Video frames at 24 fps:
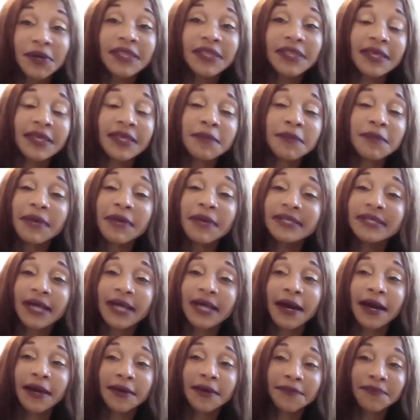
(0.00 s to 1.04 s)
in the
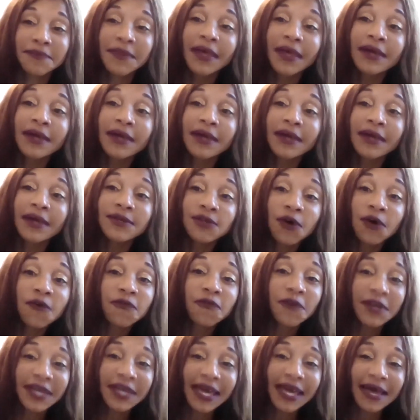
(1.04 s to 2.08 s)
meantime,
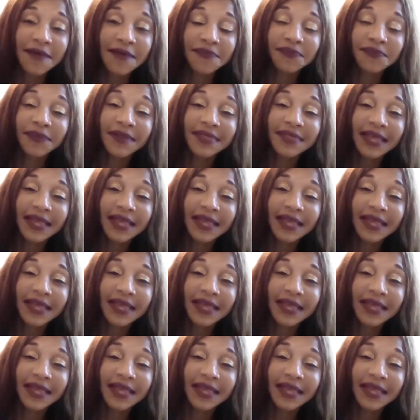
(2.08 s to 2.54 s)
don't forget